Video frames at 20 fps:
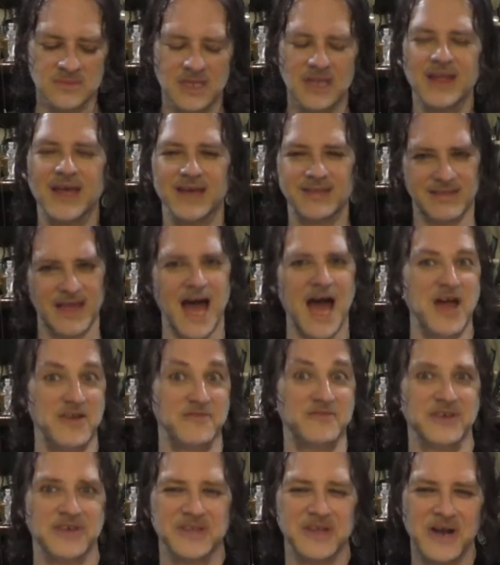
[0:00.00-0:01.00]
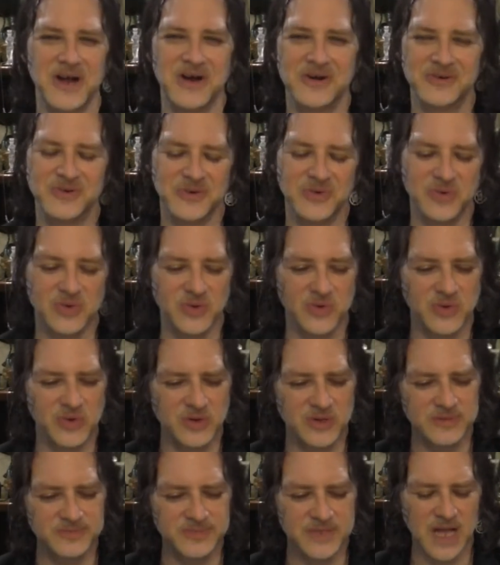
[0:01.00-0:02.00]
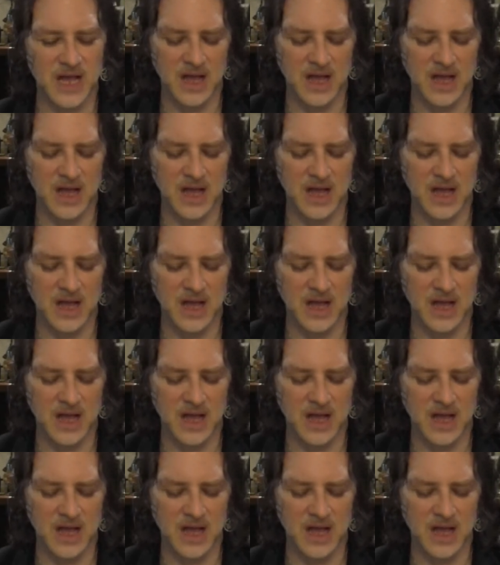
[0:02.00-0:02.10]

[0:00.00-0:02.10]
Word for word: like that. Feel it out. Cool, cool, cool.